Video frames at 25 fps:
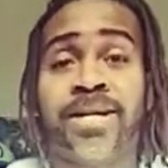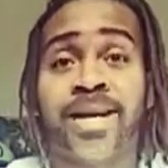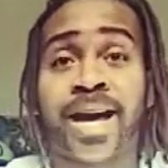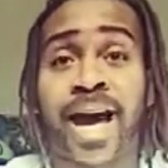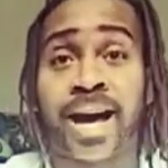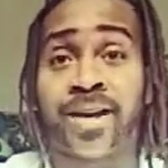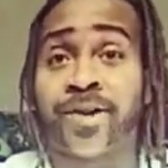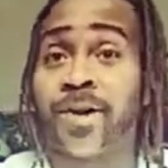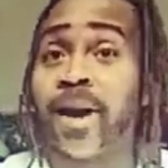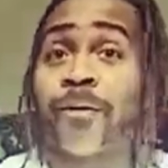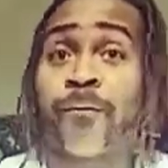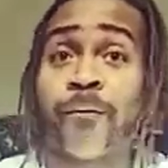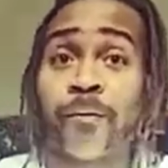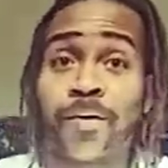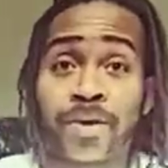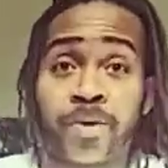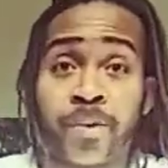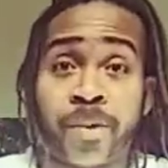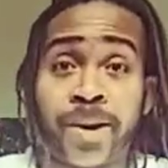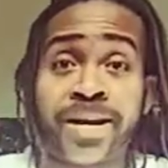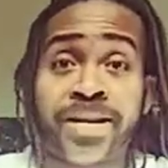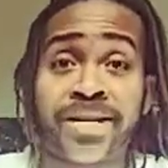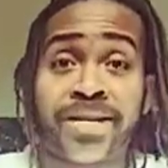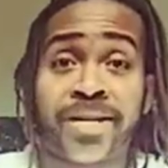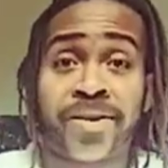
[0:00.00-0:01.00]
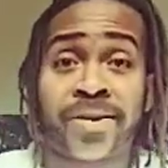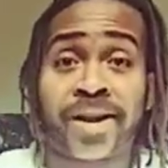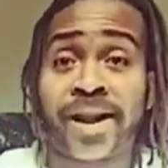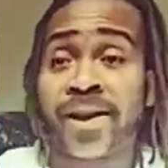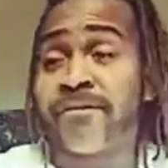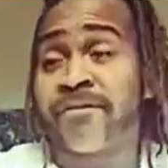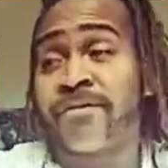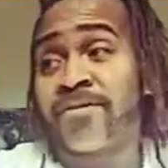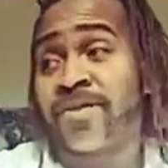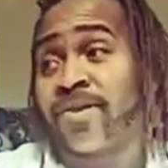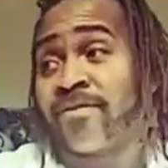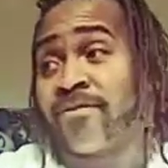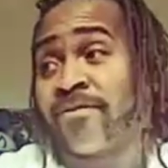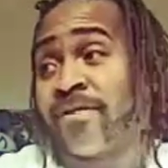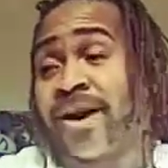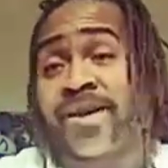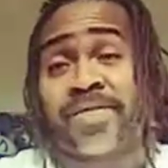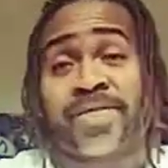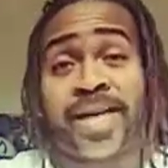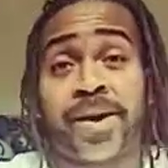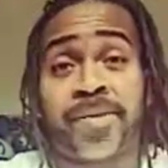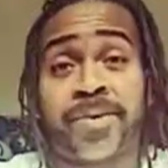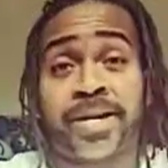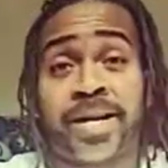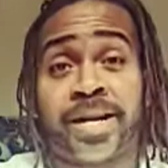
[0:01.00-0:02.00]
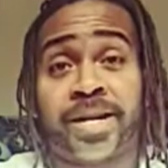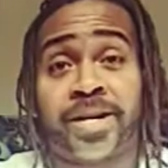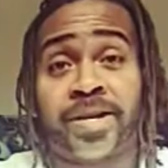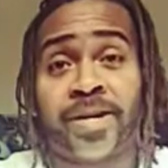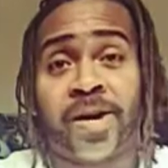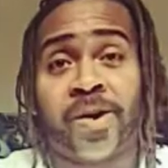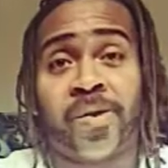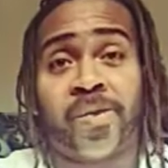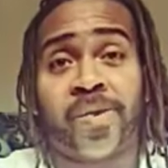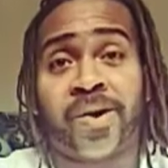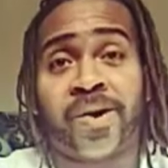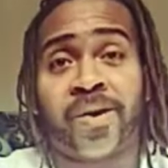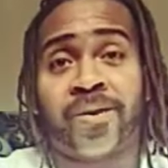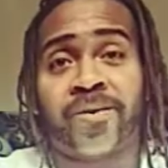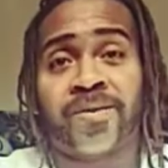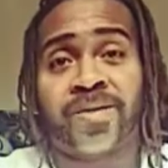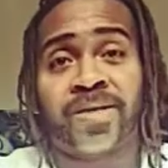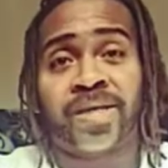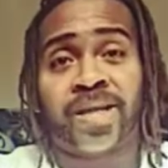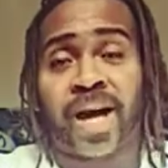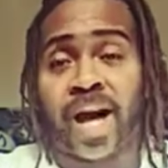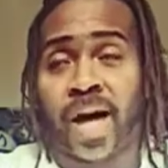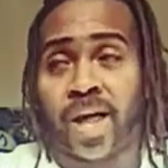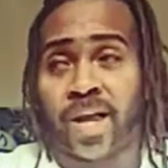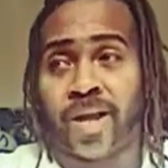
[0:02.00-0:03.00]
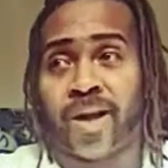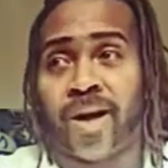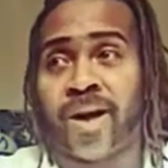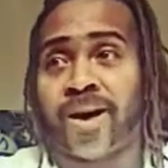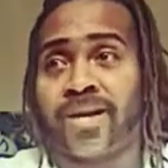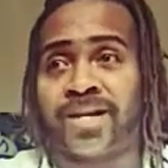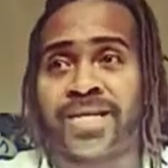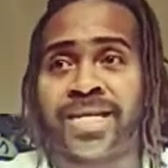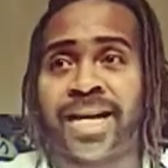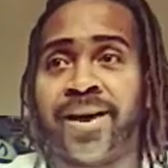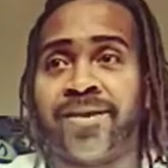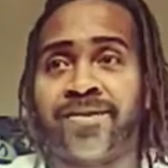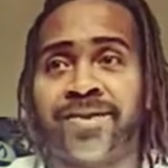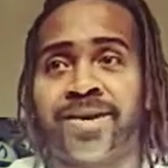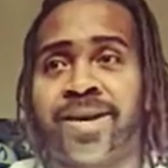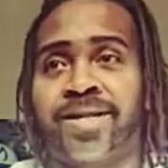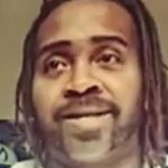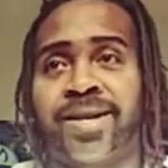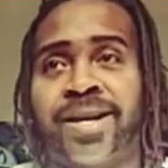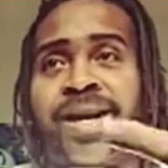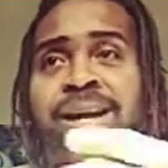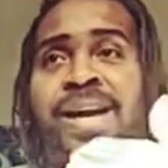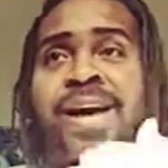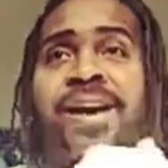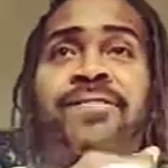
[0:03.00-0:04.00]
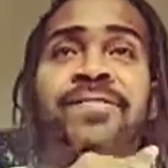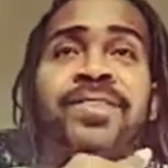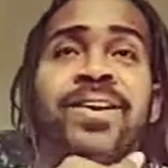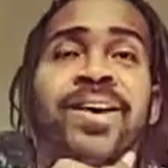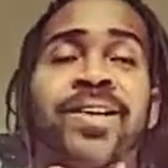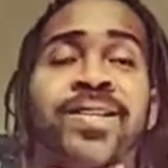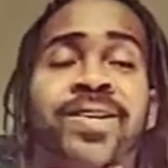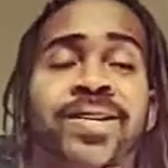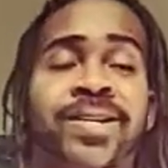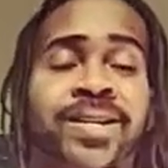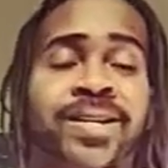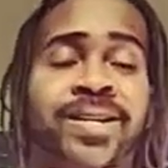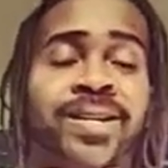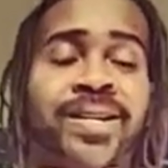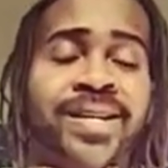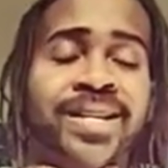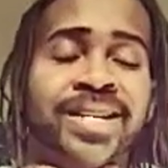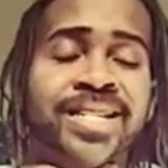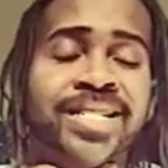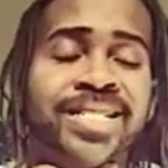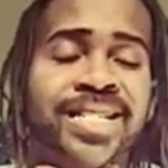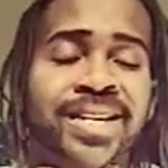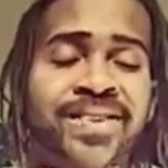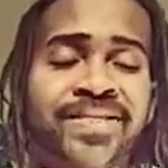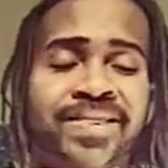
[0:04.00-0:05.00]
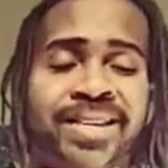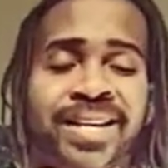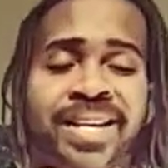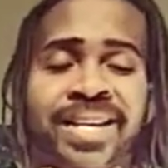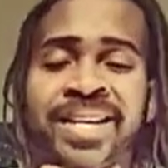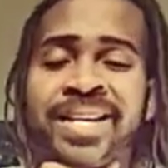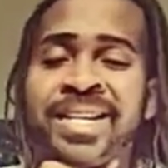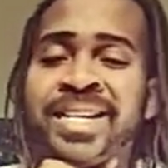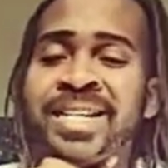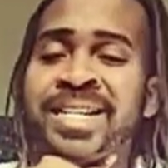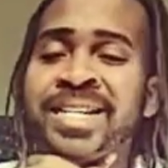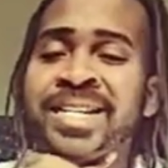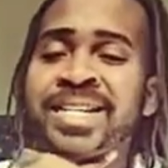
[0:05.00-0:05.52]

I do have Force Awakens though, and I found that one at a Goodwill alongside with every other DVD.